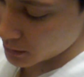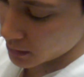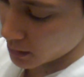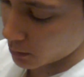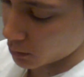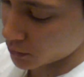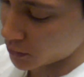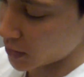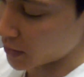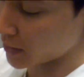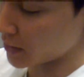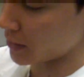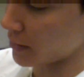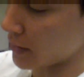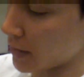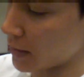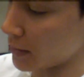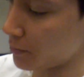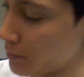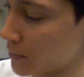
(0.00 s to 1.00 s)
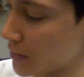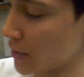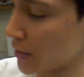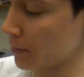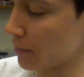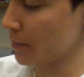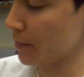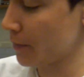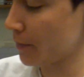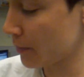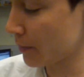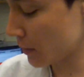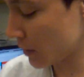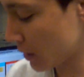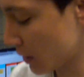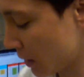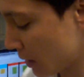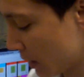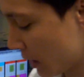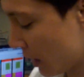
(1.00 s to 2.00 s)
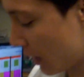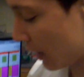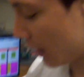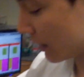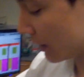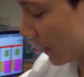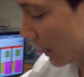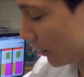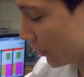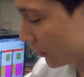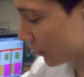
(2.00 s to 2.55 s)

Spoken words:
double checking that tip. And now